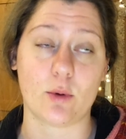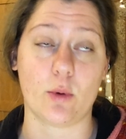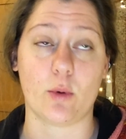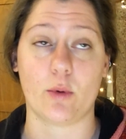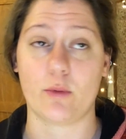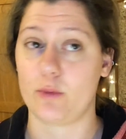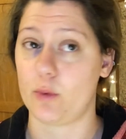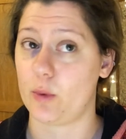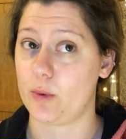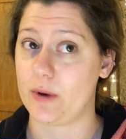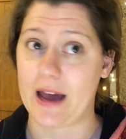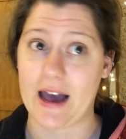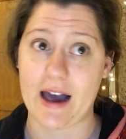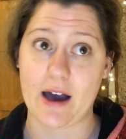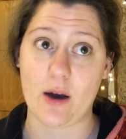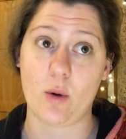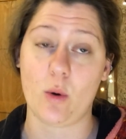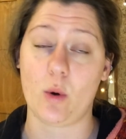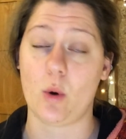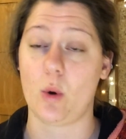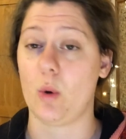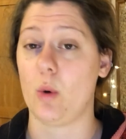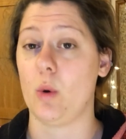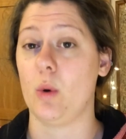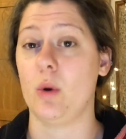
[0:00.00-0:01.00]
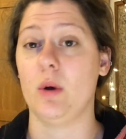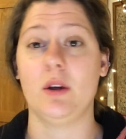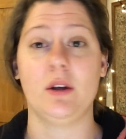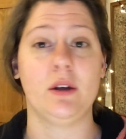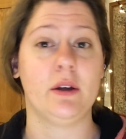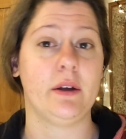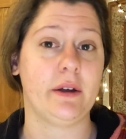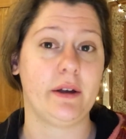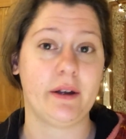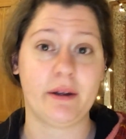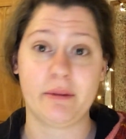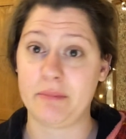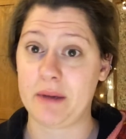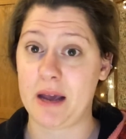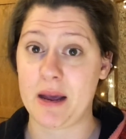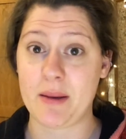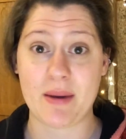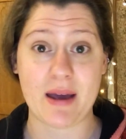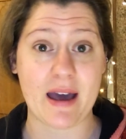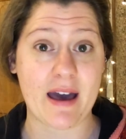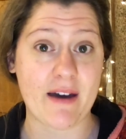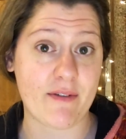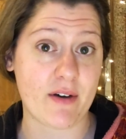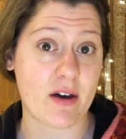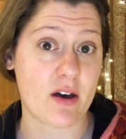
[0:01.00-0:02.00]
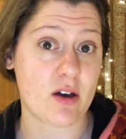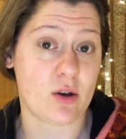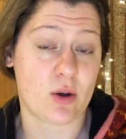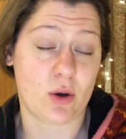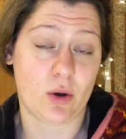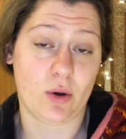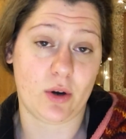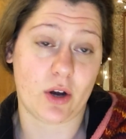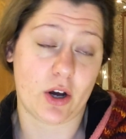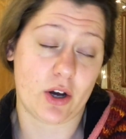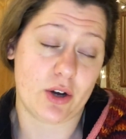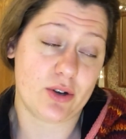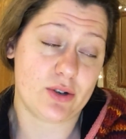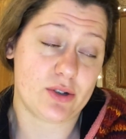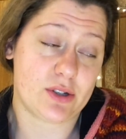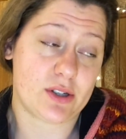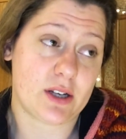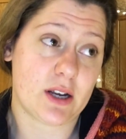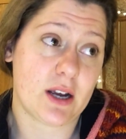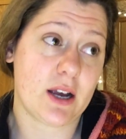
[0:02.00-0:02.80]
or for now or maybe ever, who knows.